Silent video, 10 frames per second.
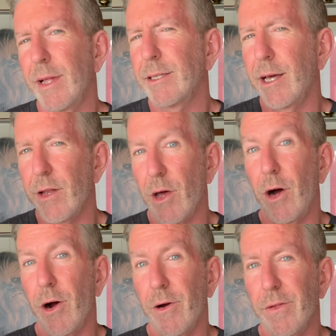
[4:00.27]
that's kind of the
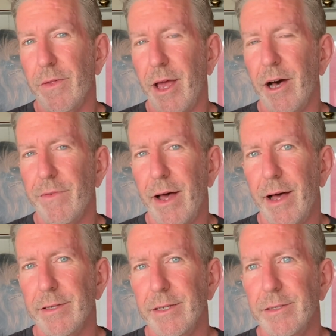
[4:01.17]
heart of the alpha
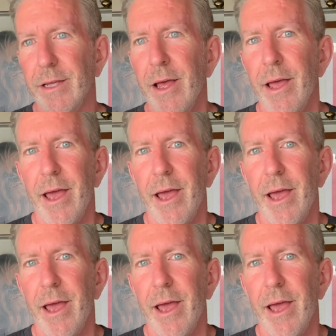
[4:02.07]
acids.